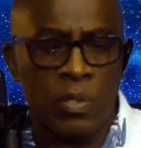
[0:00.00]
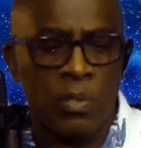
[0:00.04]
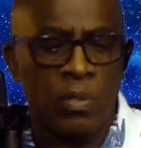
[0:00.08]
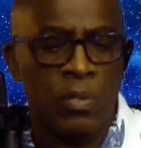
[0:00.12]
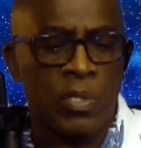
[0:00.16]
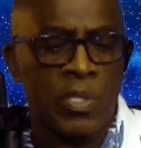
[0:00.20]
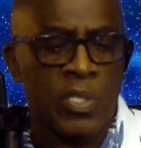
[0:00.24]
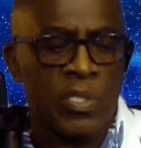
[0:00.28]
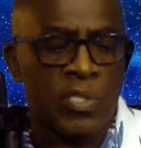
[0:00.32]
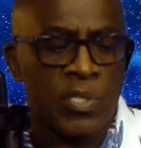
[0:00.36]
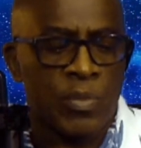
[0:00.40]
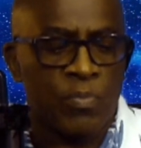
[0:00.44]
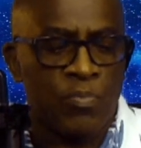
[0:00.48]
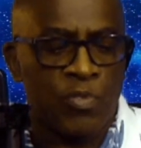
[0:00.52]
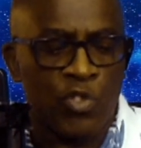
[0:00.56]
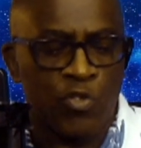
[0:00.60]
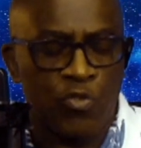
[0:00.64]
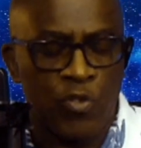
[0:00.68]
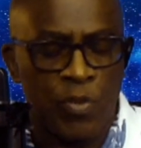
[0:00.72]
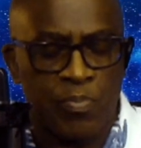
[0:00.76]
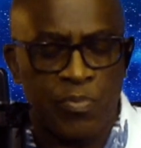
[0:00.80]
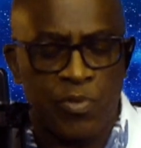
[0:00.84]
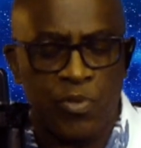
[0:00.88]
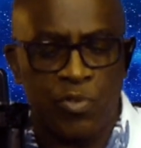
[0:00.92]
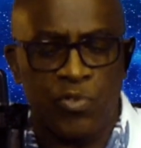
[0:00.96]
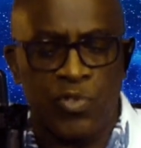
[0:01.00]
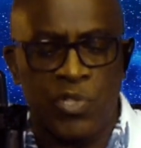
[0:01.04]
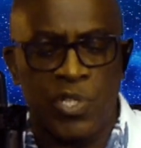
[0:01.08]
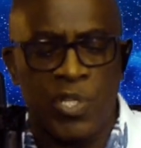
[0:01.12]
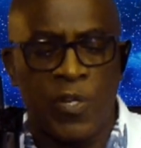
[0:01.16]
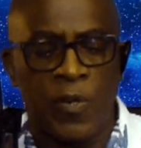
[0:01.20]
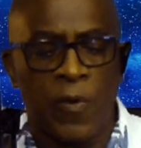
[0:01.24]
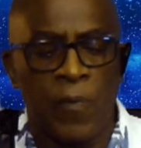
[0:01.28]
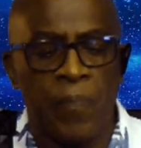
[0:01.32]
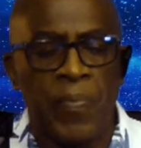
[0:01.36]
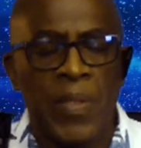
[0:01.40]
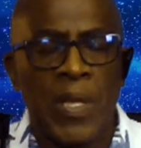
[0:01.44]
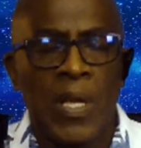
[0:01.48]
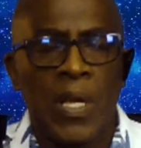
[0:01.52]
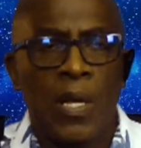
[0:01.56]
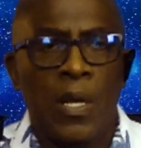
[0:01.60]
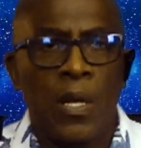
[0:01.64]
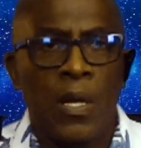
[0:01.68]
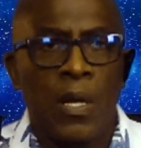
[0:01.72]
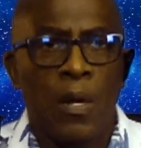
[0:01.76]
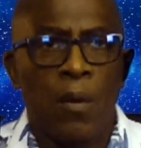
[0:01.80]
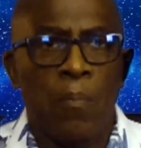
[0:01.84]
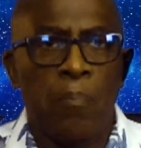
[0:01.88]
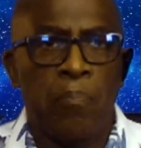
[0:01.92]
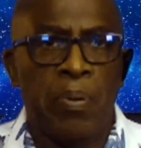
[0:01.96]
look at some scriptures here,
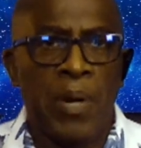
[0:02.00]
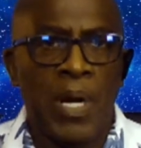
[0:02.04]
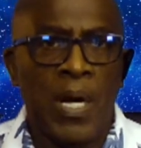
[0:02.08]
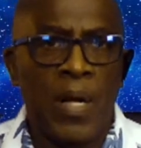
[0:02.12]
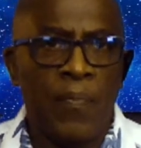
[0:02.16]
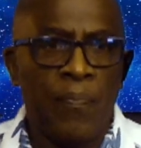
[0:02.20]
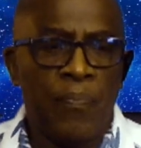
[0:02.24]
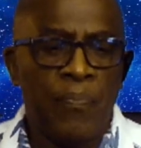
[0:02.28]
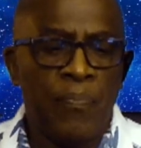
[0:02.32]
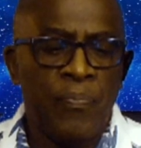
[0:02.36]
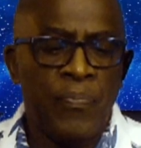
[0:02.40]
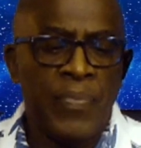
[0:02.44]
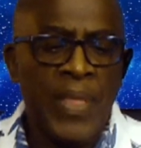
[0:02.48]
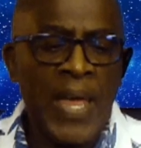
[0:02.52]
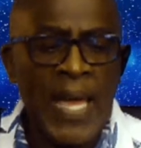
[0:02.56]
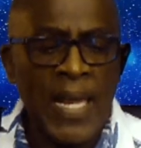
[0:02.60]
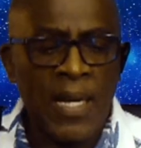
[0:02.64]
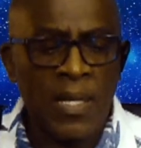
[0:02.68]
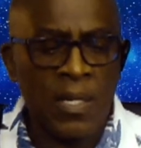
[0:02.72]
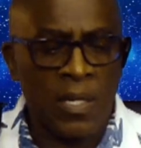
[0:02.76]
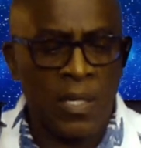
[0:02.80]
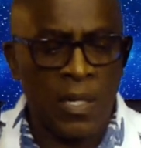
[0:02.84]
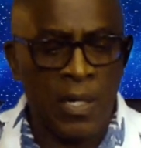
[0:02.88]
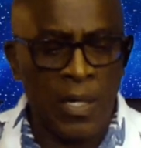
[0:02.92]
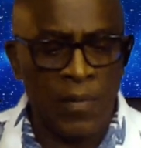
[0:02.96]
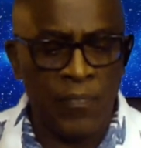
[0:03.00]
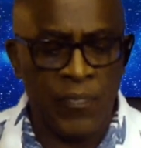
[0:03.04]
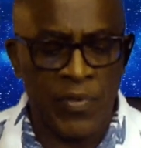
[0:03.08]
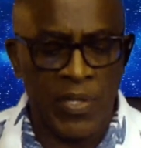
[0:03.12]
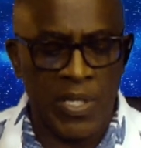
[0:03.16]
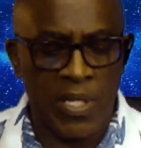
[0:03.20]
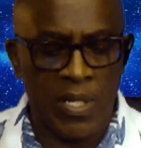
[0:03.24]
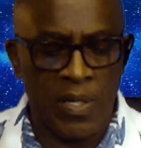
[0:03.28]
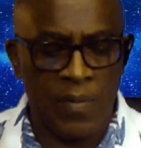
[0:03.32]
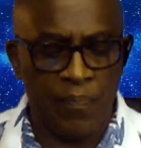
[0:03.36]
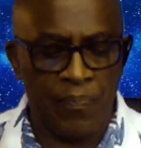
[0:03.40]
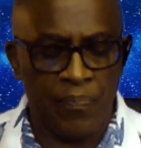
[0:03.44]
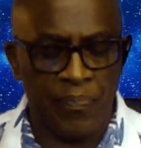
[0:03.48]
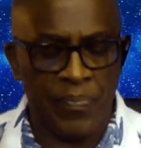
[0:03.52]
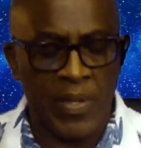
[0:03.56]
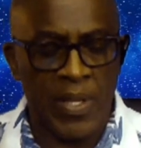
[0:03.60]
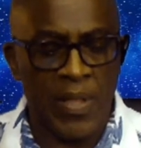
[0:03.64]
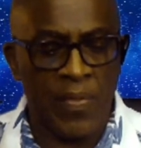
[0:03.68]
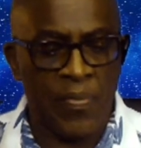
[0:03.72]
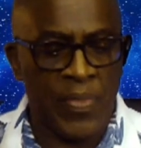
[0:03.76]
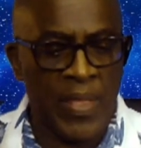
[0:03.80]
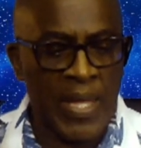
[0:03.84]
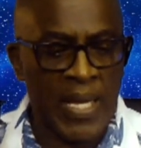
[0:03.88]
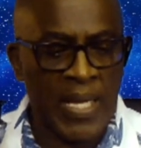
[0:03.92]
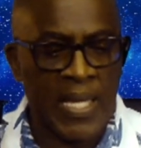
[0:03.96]
but that covenant
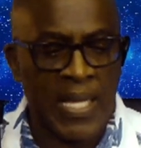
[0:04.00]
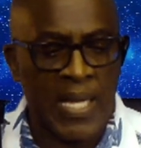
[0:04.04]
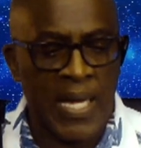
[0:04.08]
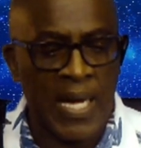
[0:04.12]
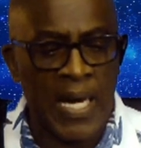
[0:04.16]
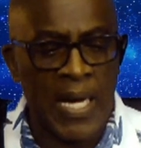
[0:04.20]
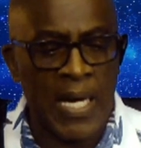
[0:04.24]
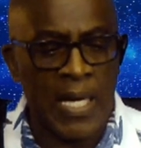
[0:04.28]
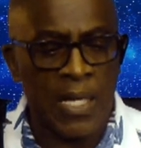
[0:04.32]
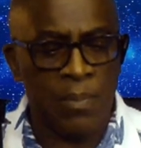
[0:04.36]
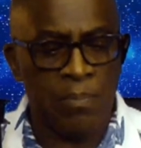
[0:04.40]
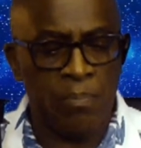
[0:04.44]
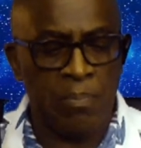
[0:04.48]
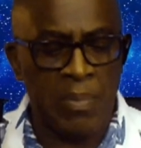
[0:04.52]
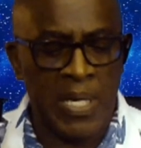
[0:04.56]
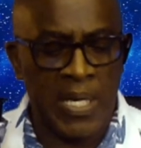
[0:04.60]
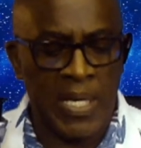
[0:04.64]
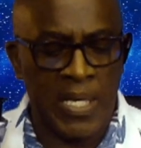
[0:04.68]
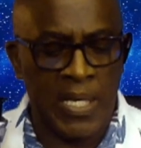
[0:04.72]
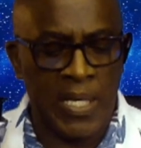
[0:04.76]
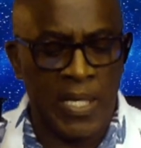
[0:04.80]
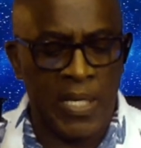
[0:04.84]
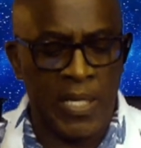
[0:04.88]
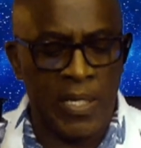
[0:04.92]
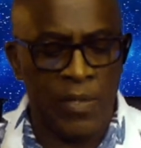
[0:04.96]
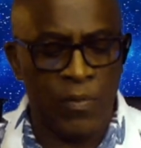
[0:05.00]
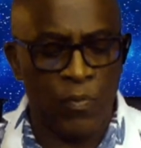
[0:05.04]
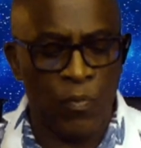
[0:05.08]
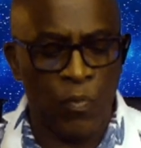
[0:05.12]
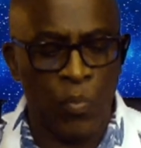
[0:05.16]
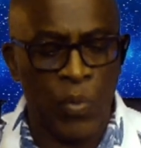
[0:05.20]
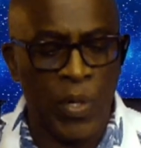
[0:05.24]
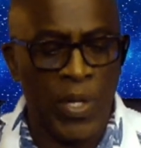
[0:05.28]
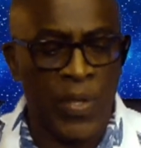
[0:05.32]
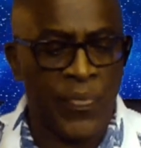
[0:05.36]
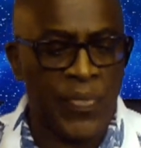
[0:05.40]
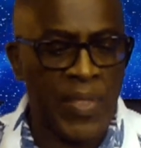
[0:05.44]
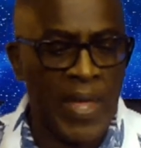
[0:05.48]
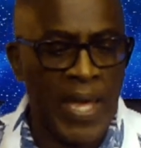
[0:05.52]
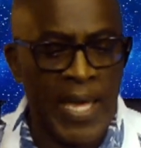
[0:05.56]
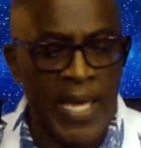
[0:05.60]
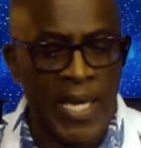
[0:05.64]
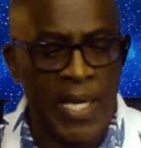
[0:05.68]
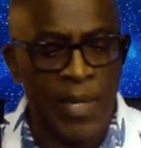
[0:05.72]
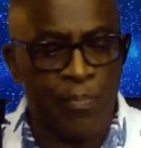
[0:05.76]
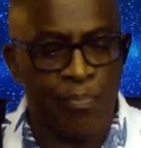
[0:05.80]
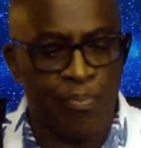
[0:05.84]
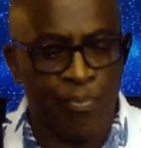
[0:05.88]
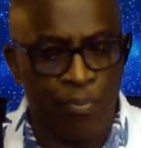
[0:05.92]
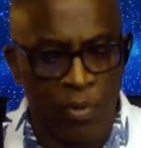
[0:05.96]
that God made with
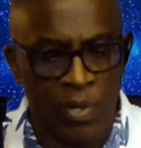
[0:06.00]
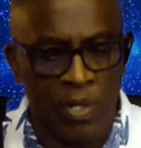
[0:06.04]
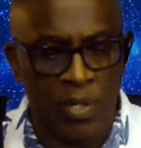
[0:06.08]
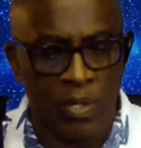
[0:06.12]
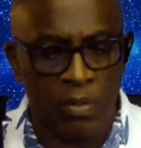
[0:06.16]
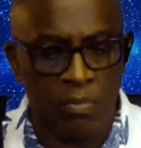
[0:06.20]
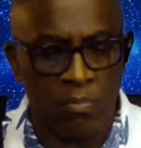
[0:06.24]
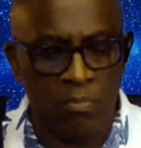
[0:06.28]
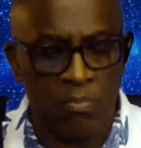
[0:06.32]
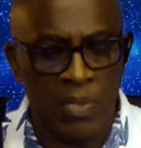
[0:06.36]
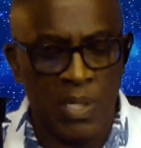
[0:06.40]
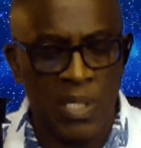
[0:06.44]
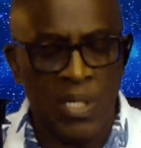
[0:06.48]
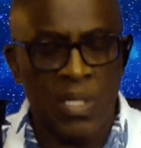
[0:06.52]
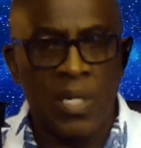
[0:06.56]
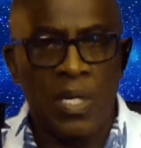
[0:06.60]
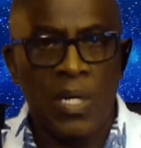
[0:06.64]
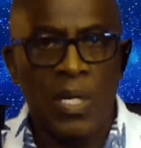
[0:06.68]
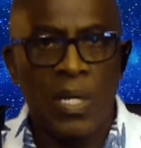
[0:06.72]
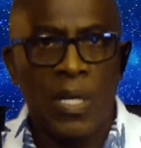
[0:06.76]
Abram